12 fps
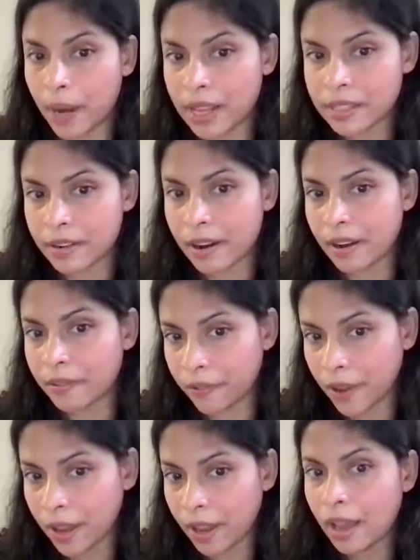plus
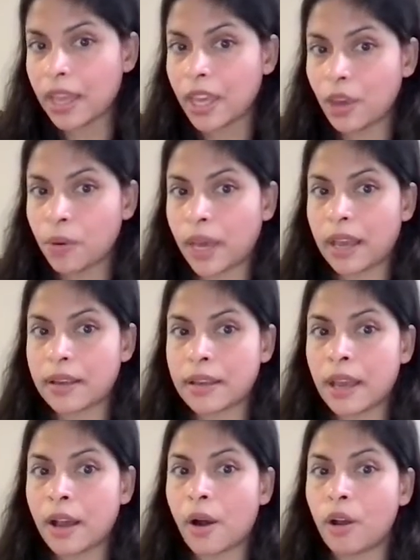rough, you
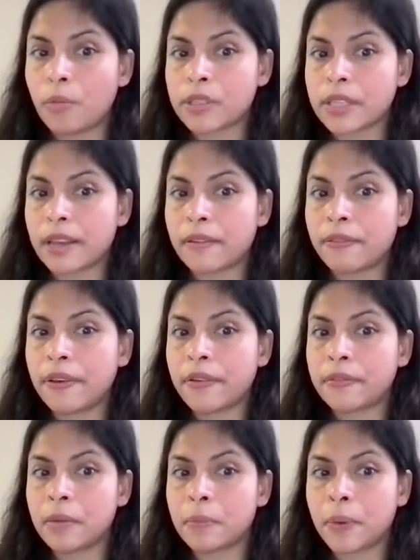get almost like
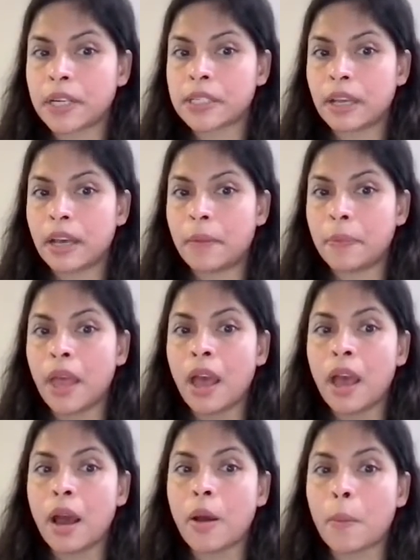15%.
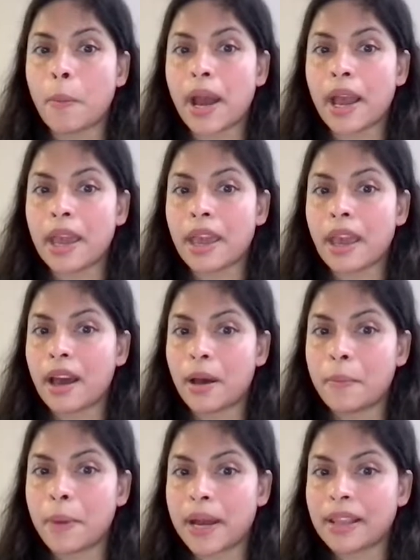
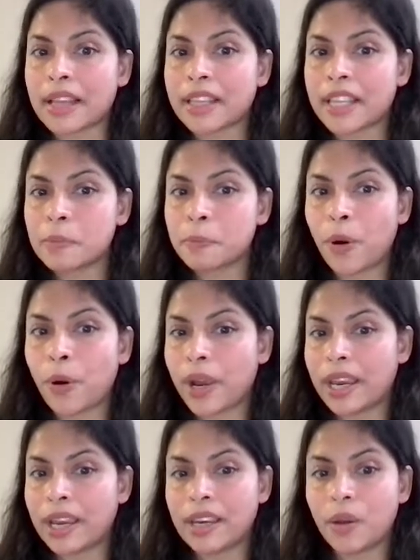By like this
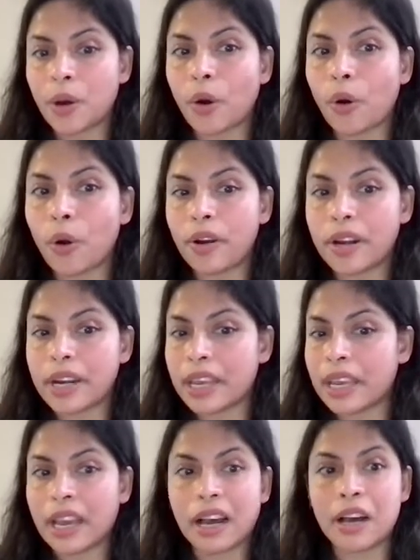point, you are
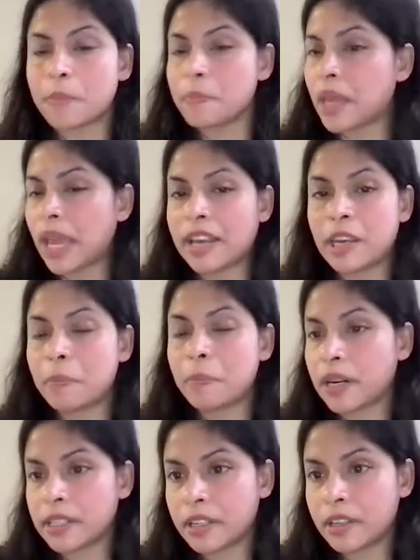already
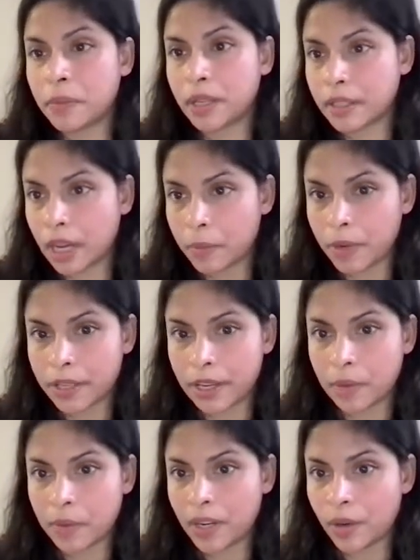80% of the thermal
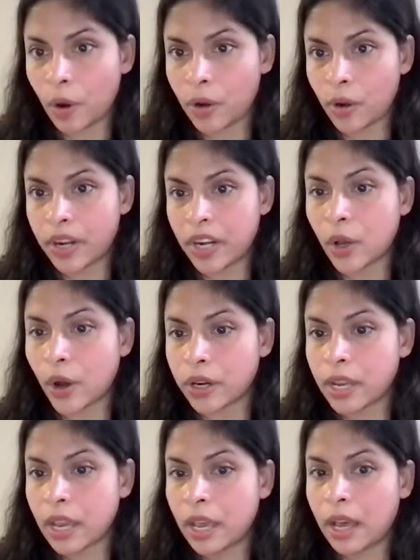conductivity already
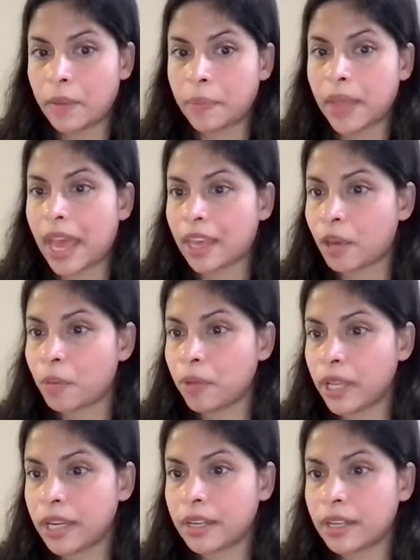got
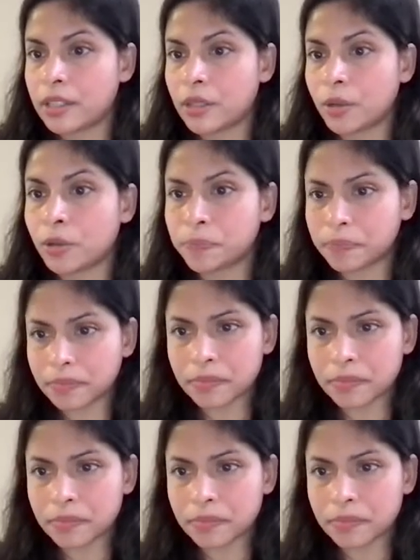accumulated. So